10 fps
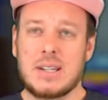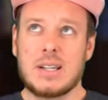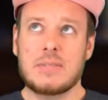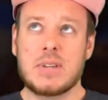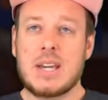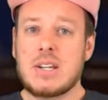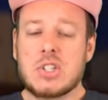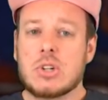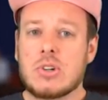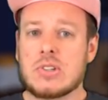MK
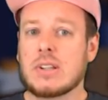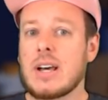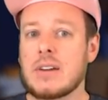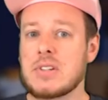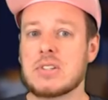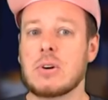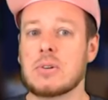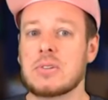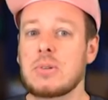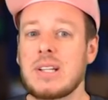sure is a lot of just
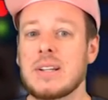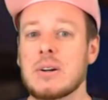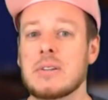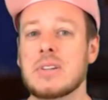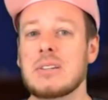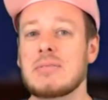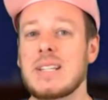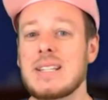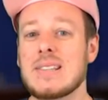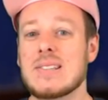cartoony narrative
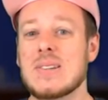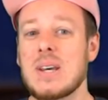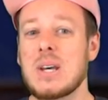convenience,